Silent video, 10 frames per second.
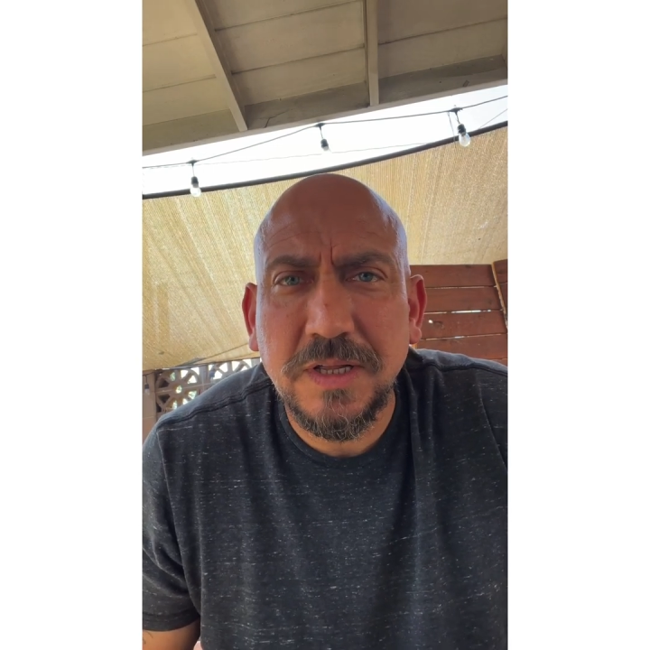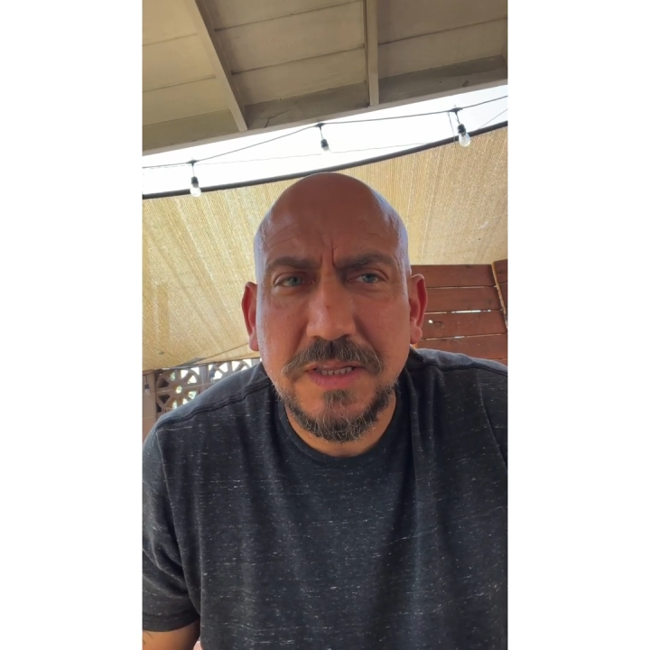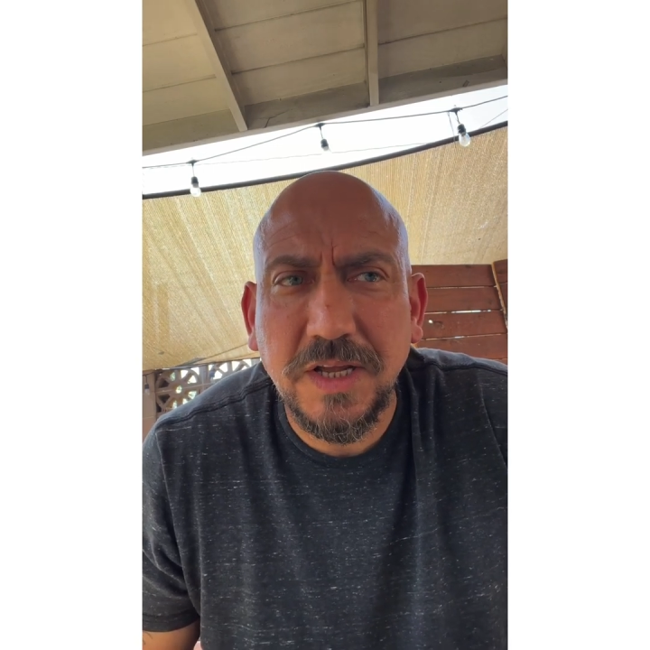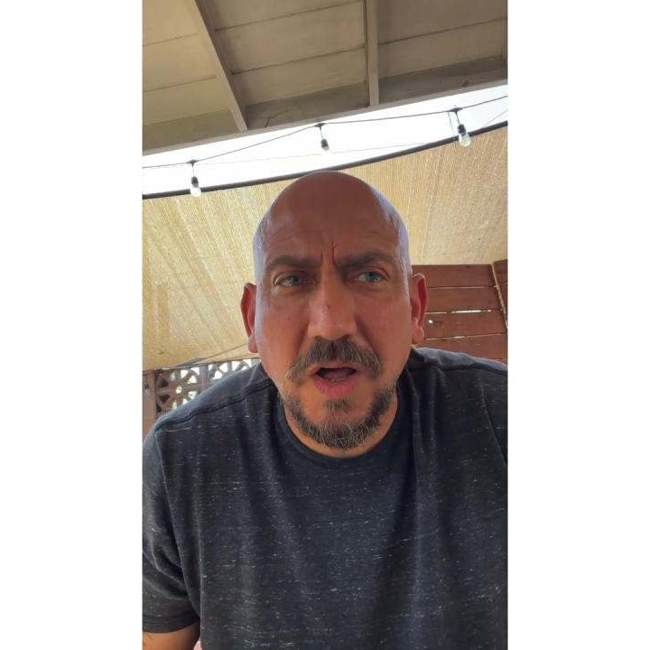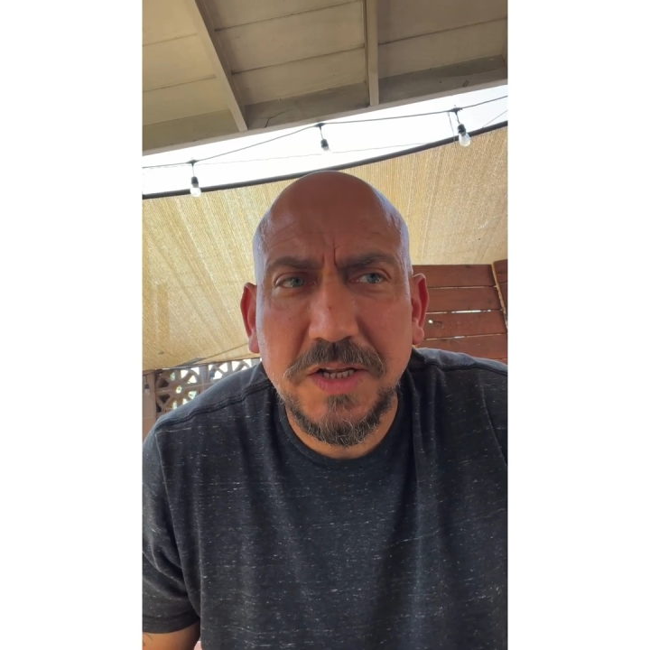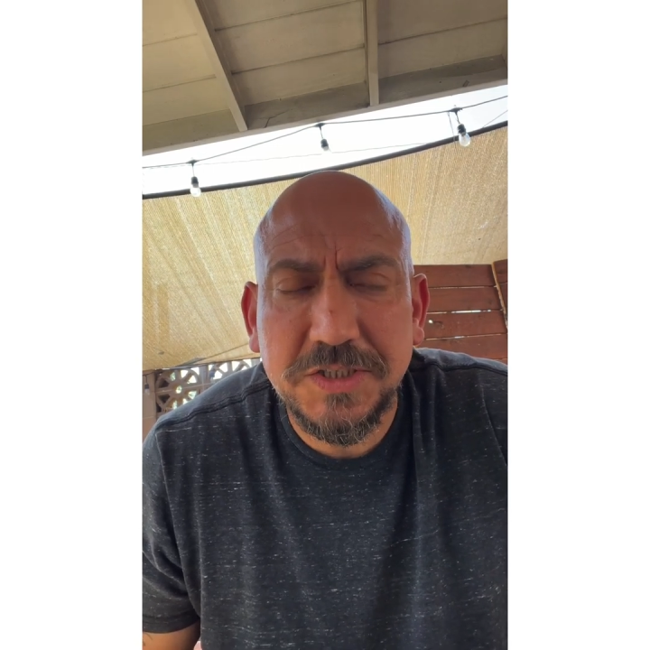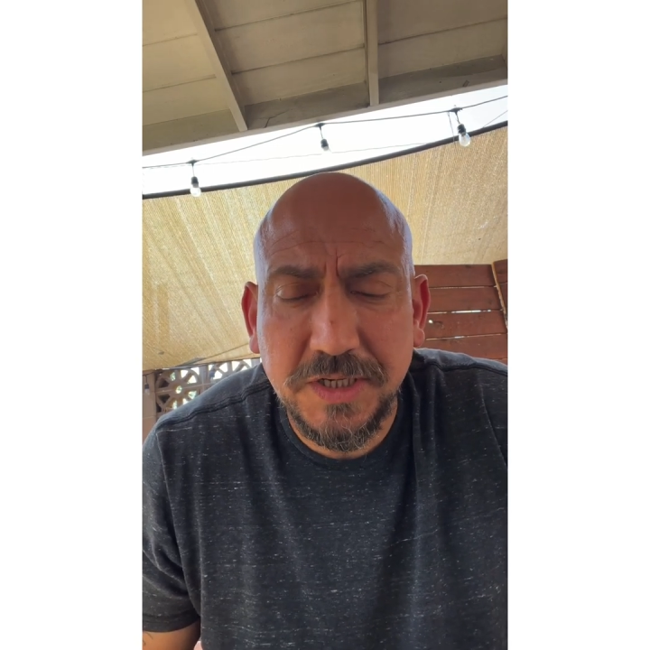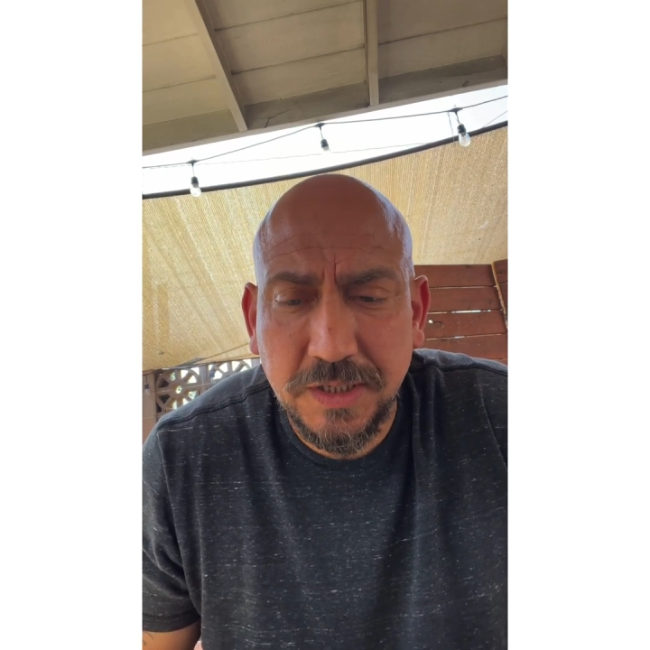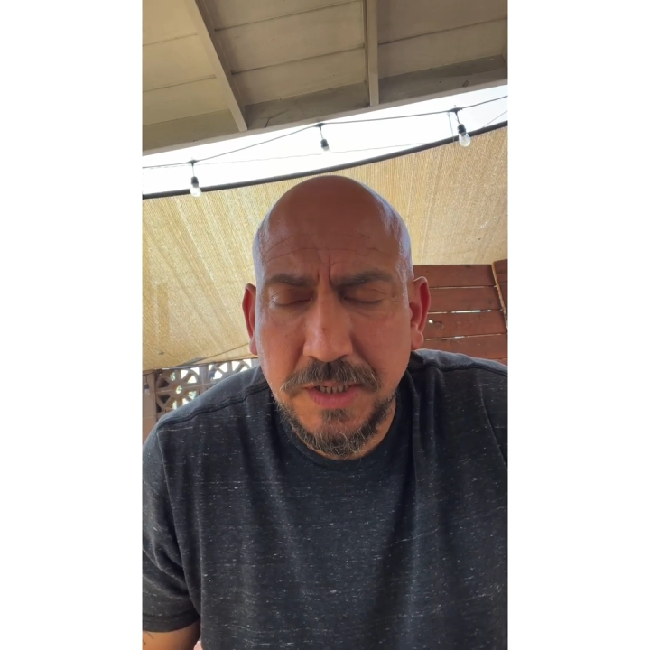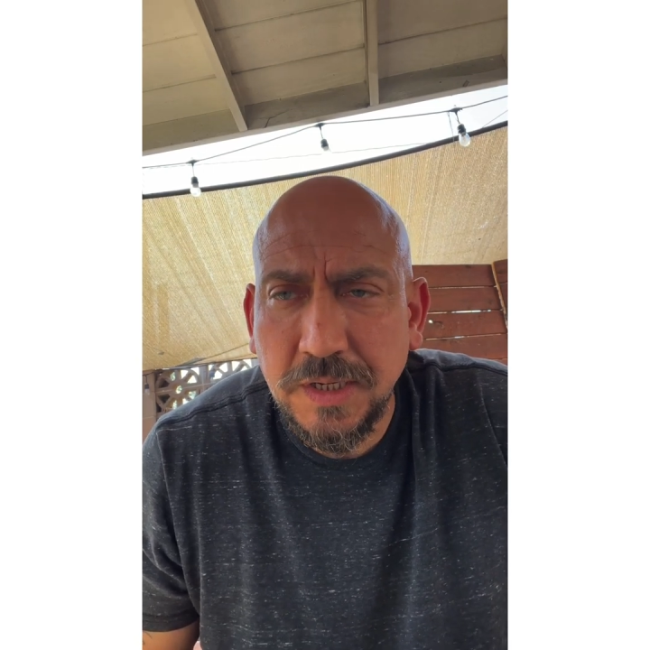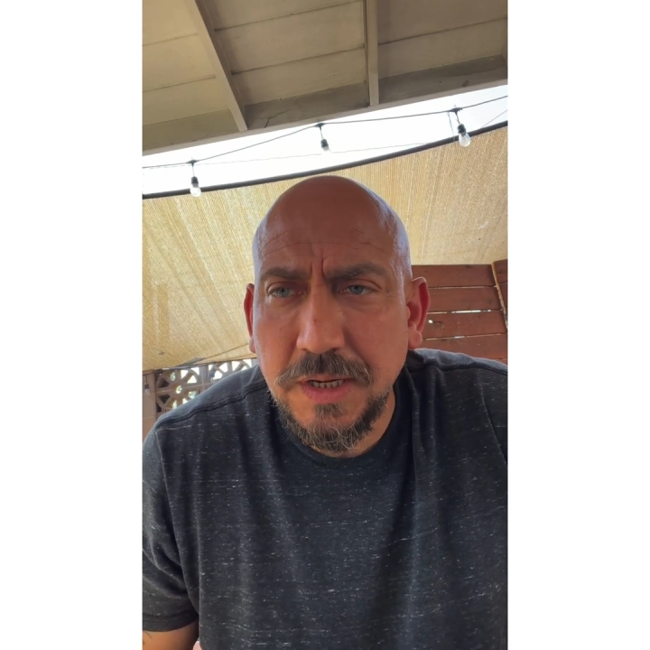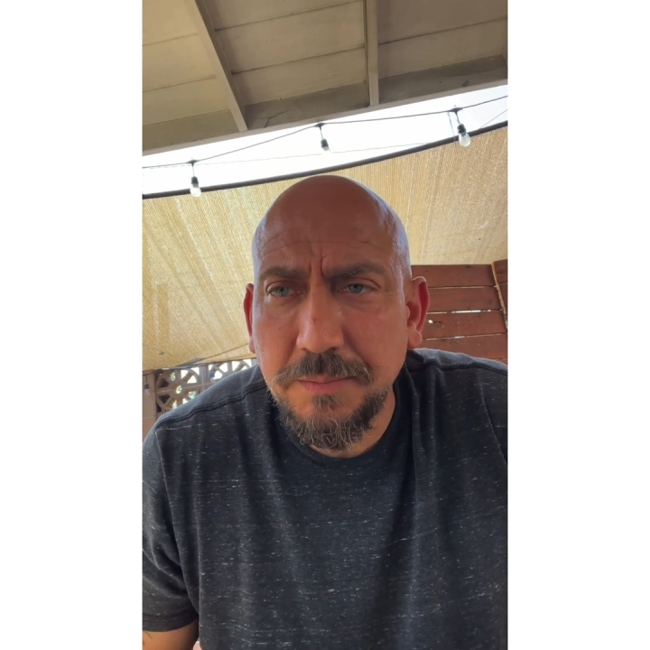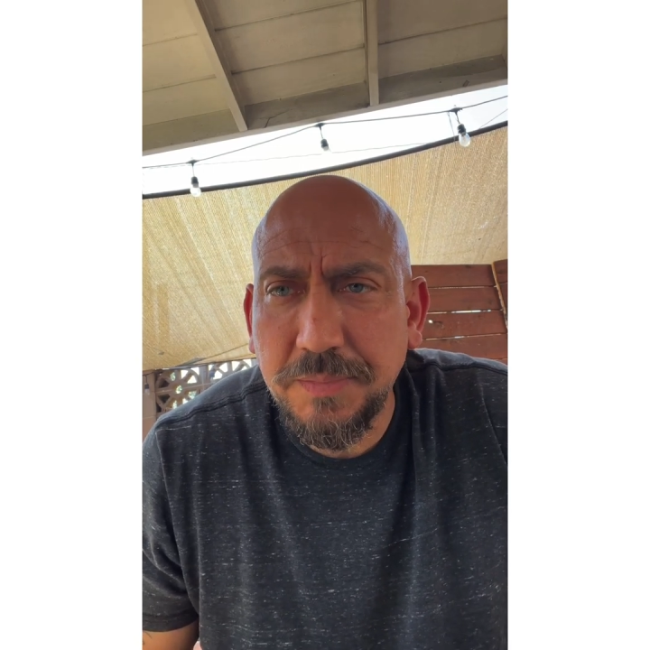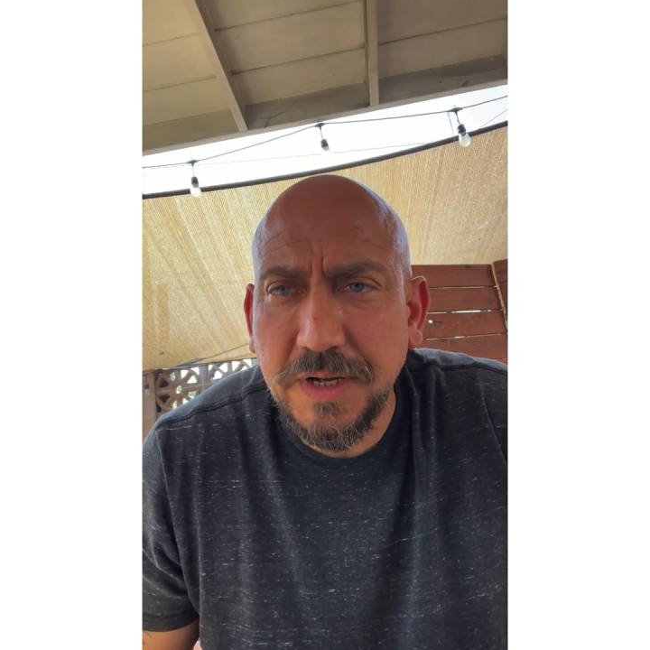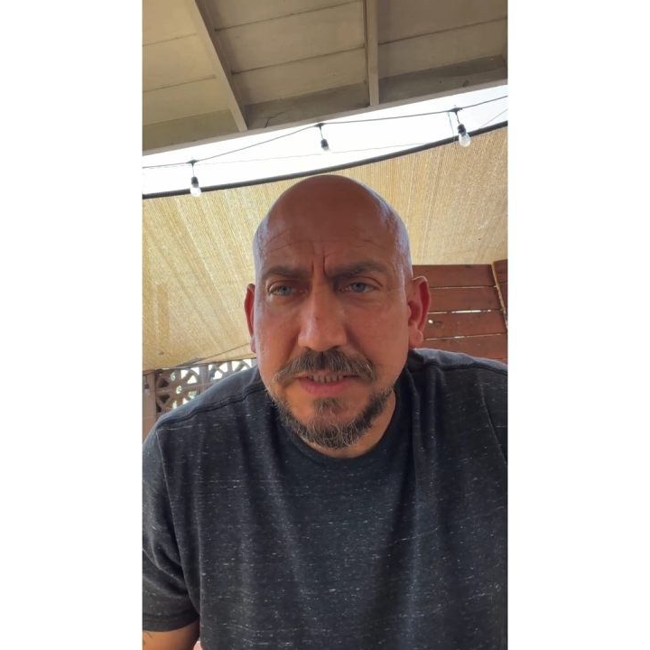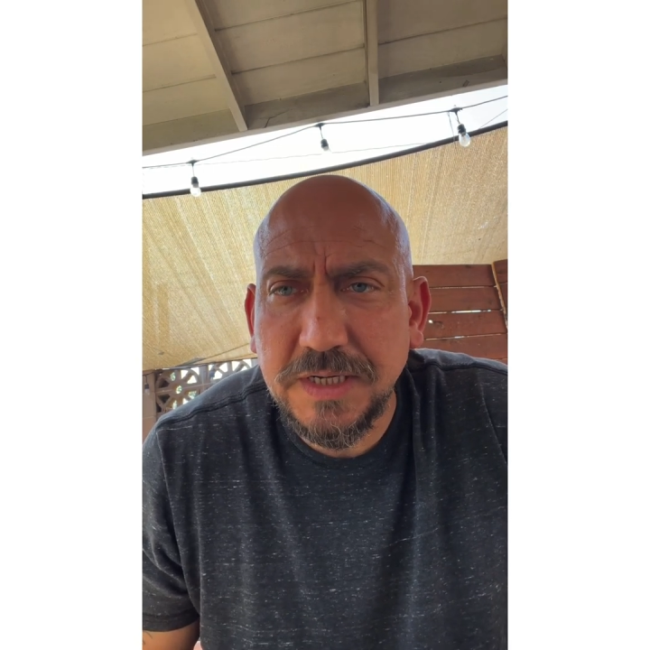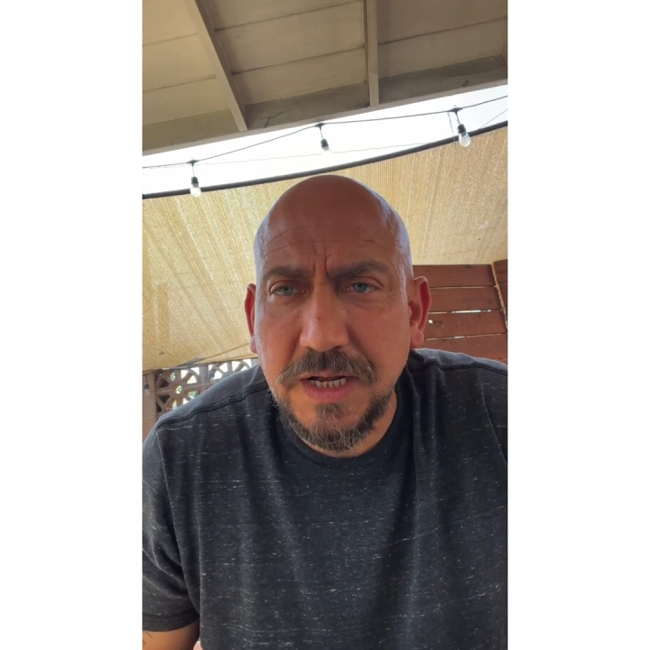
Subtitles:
theology, but